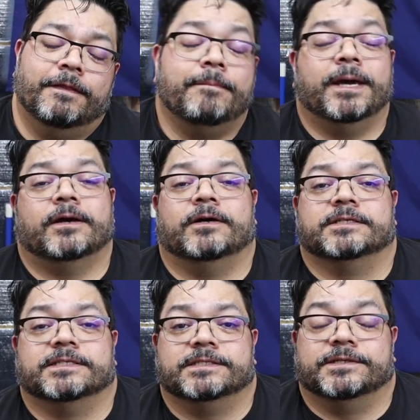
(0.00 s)
That bag
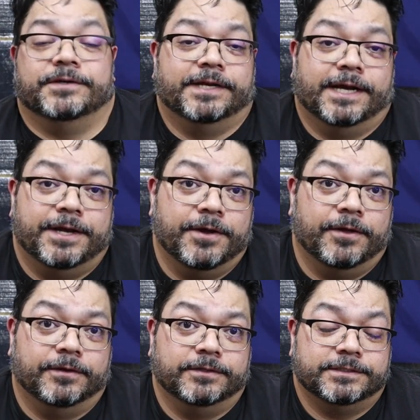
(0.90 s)
cost us
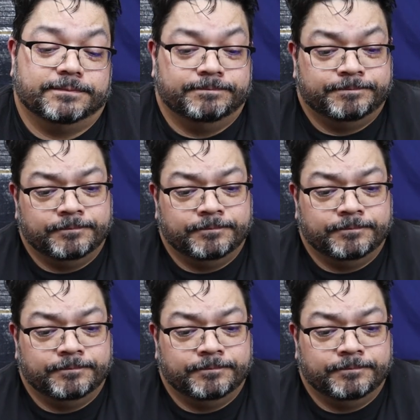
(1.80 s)
$39.